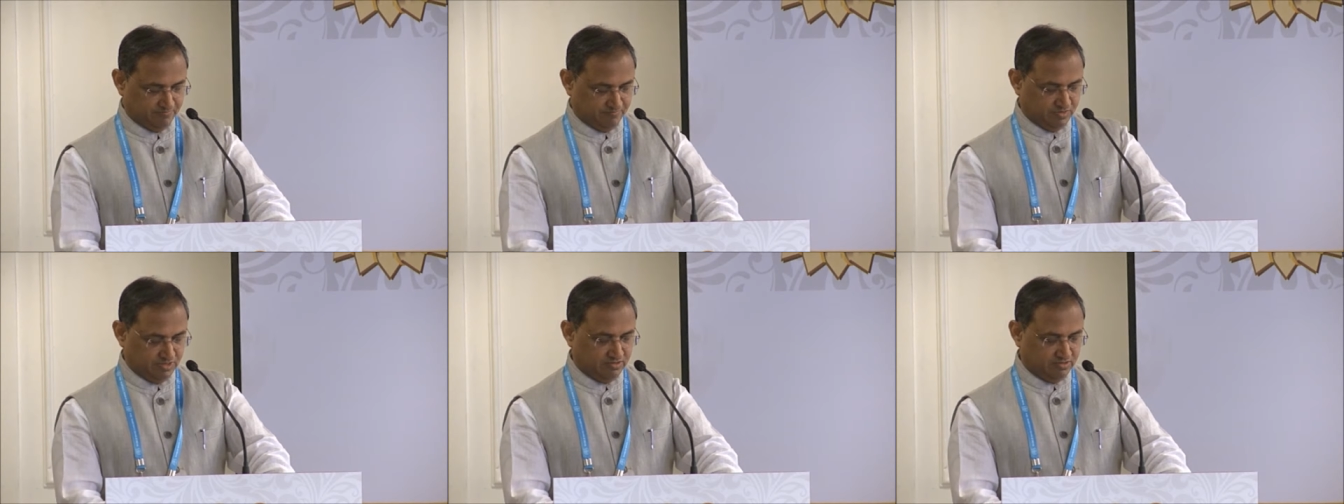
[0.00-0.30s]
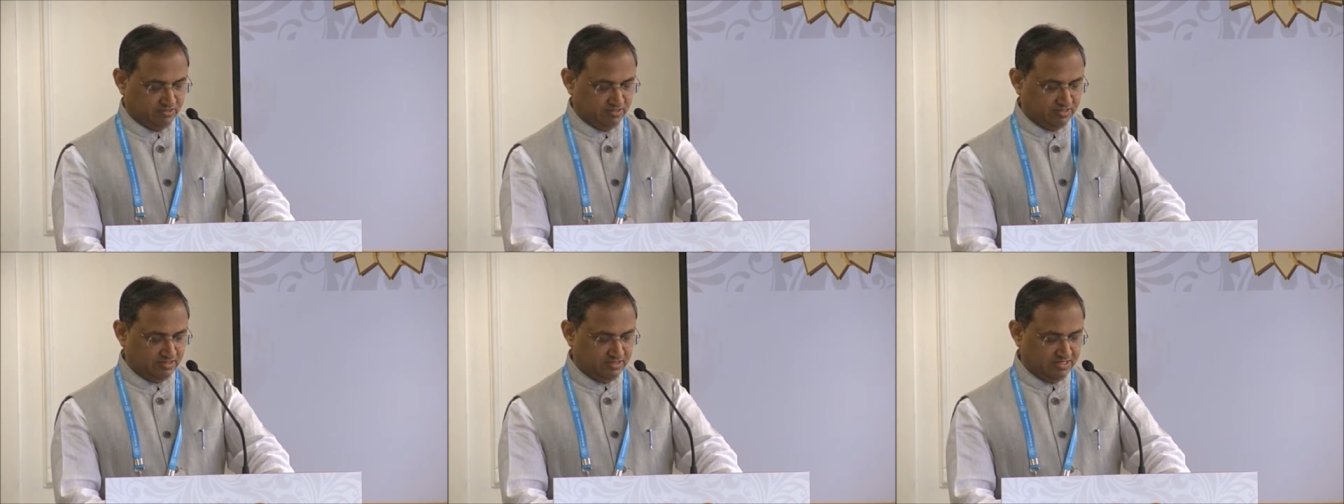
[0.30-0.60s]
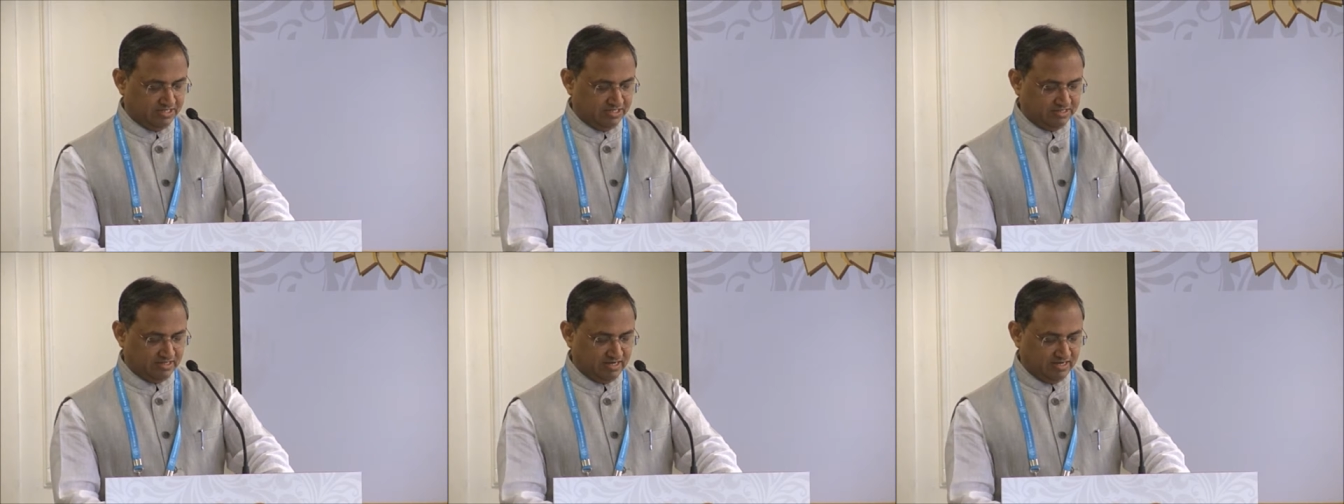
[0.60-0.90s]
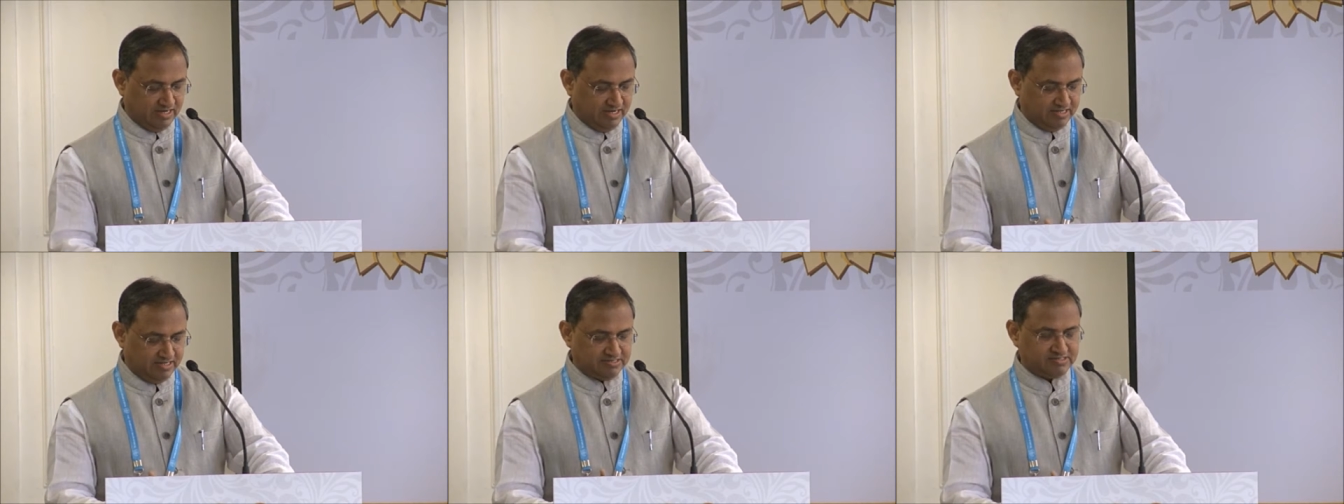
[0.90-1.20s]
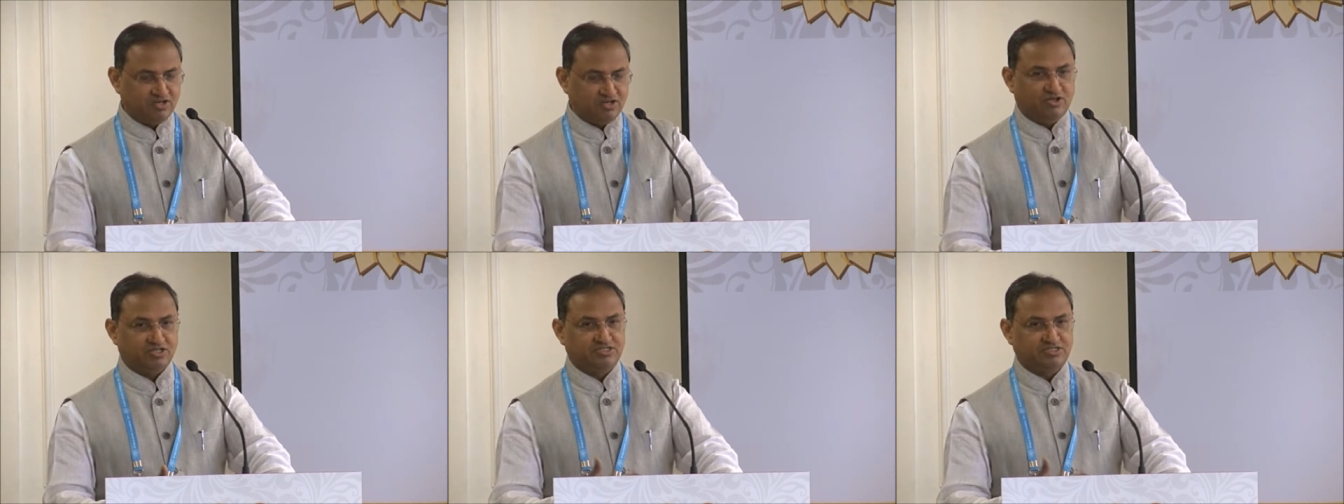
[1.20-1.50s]
Netherlands
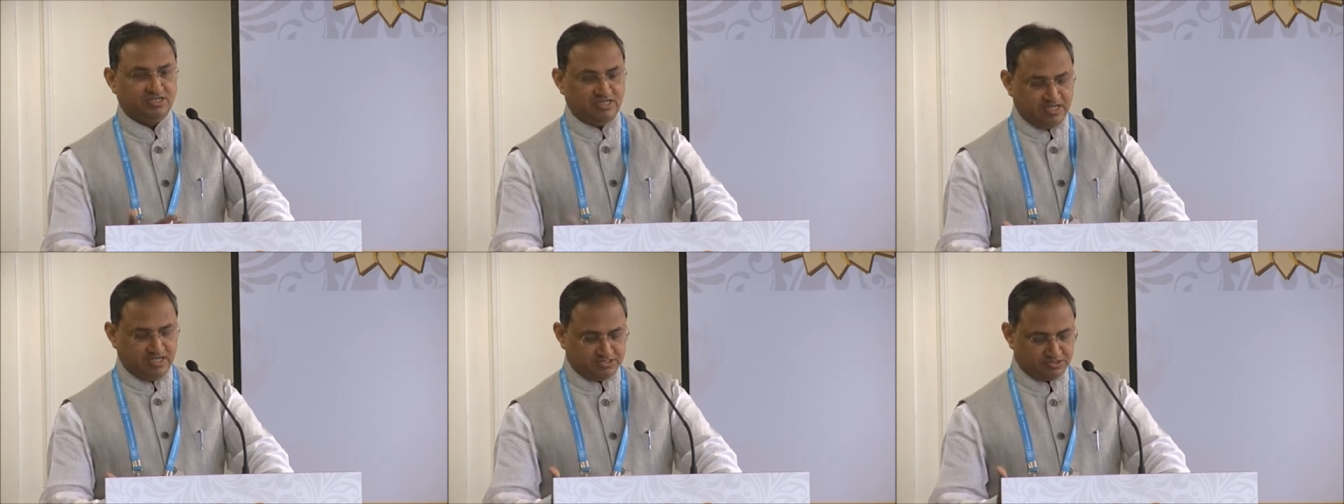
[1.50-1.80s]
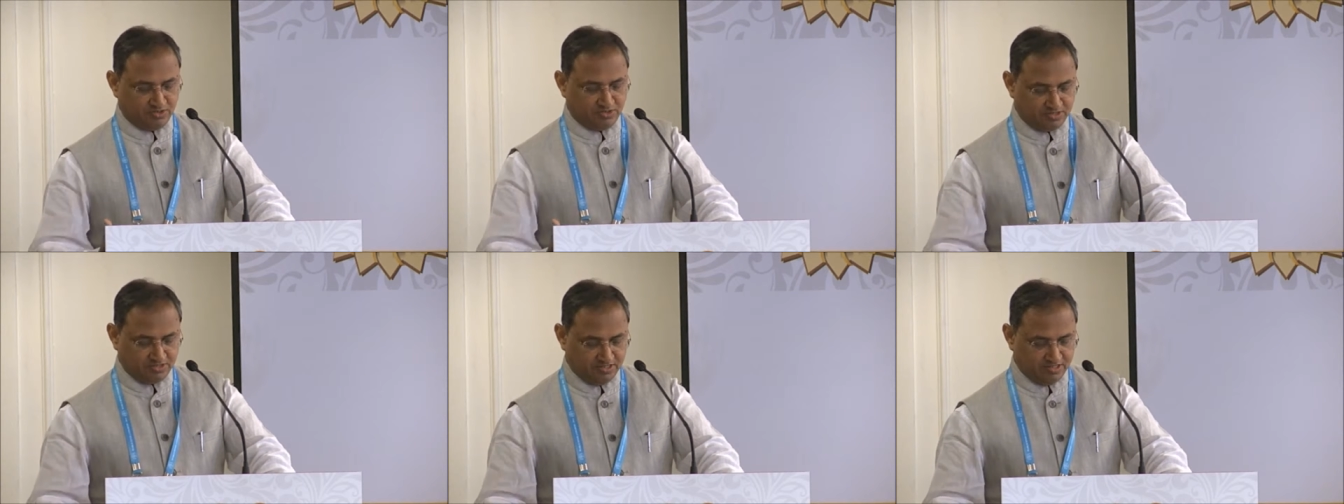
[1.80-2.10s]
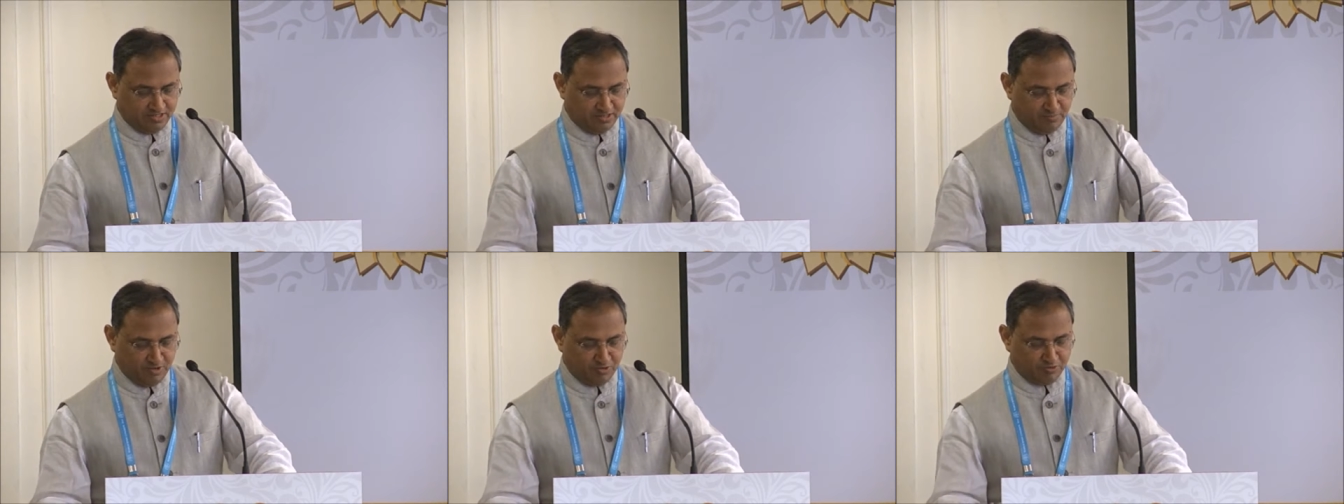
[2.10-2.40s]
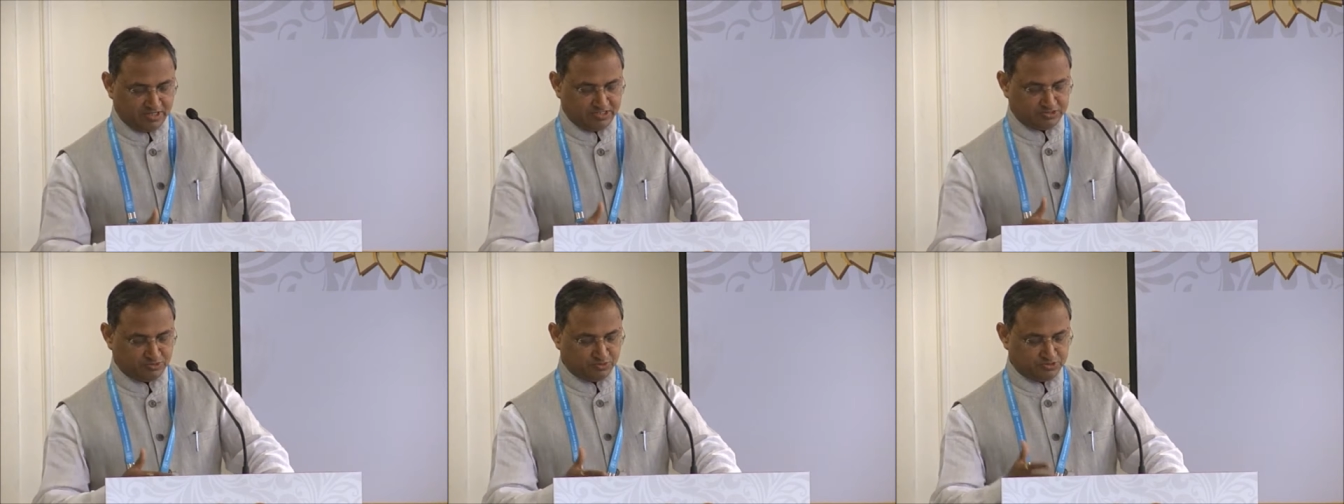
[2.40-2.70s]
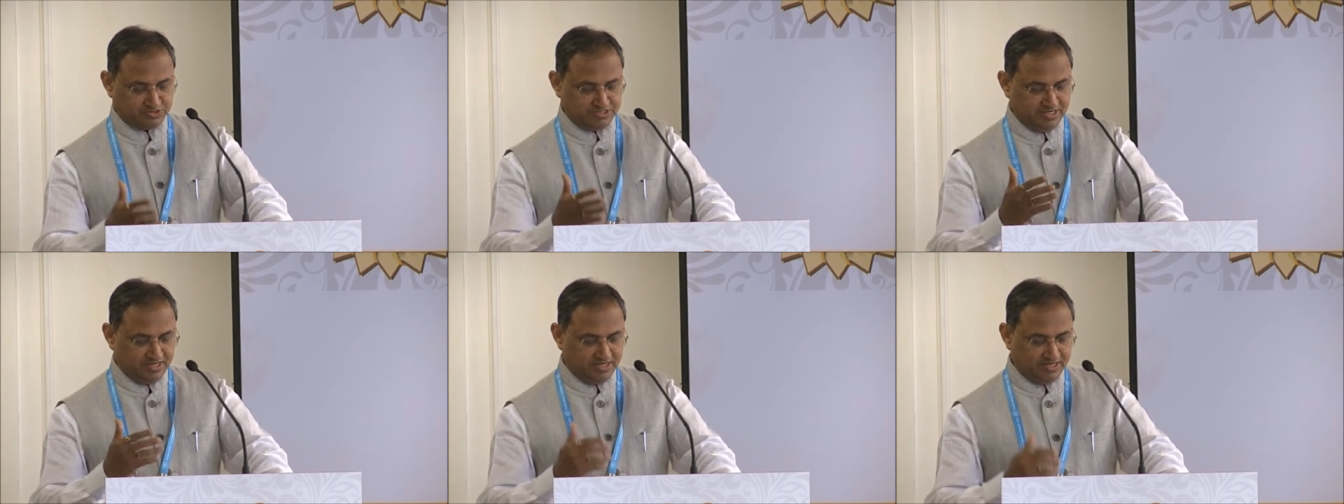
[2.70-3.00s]
and Australia is talking about
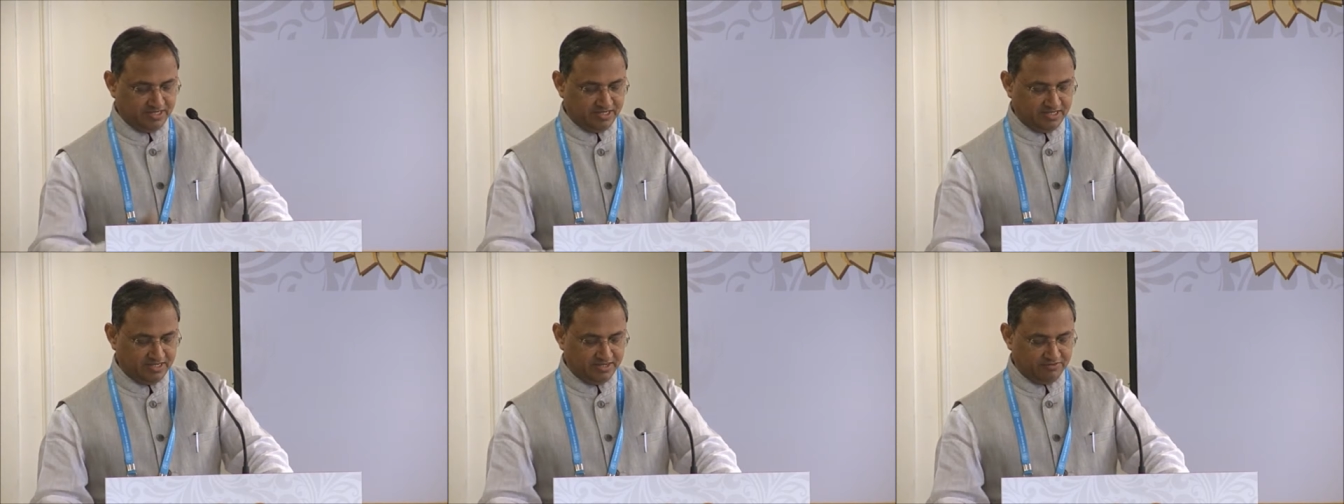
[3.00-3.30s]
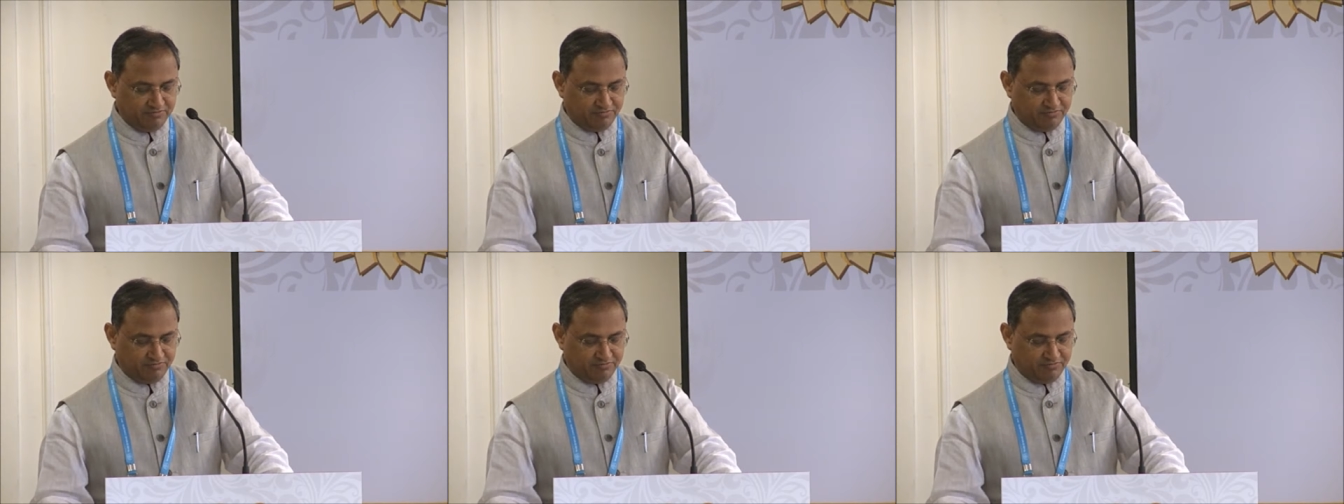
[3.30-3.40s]
associate degree.